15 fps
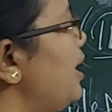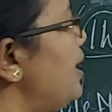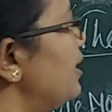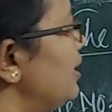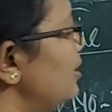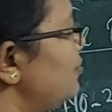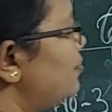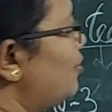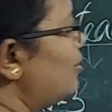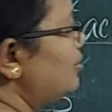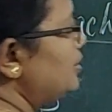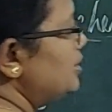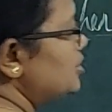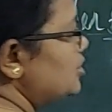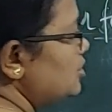directly follow
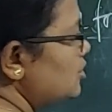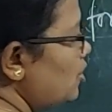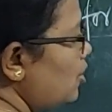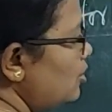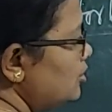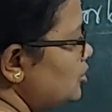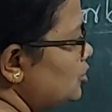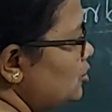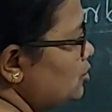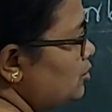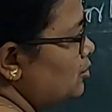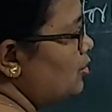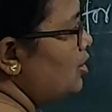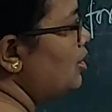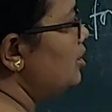this not
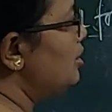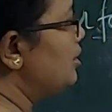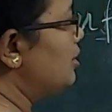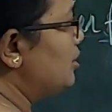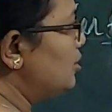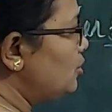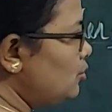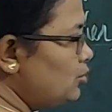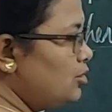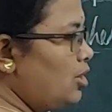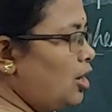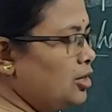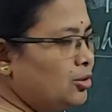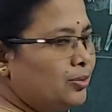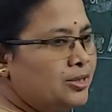to. Do
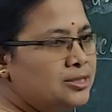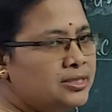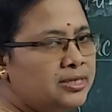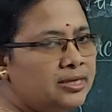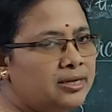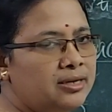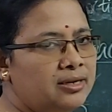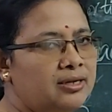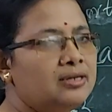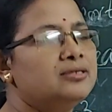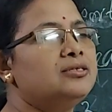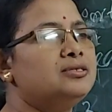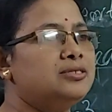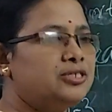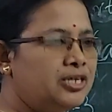not was there,
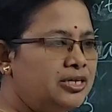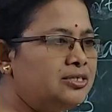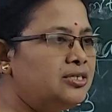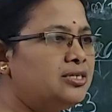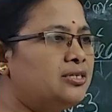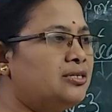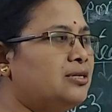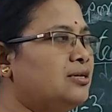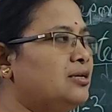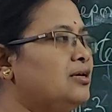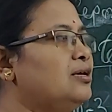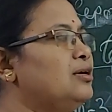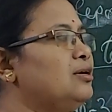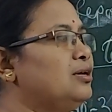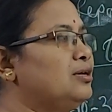then change it.
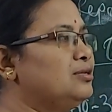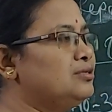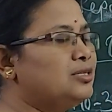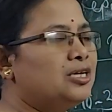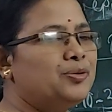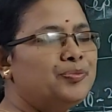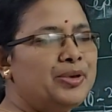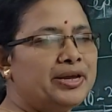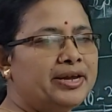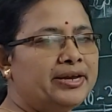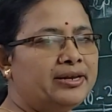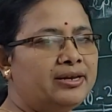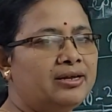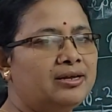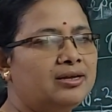It make
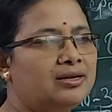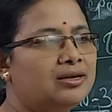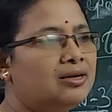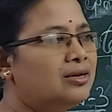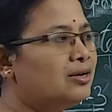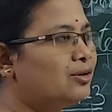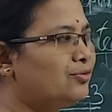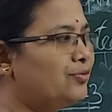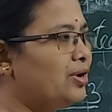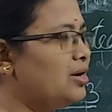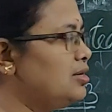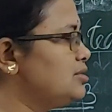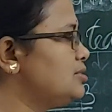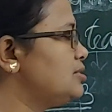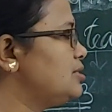it
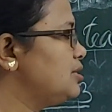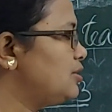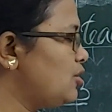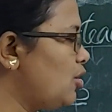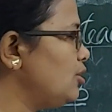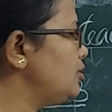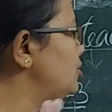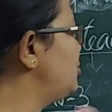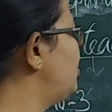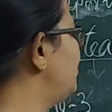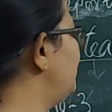reverse, not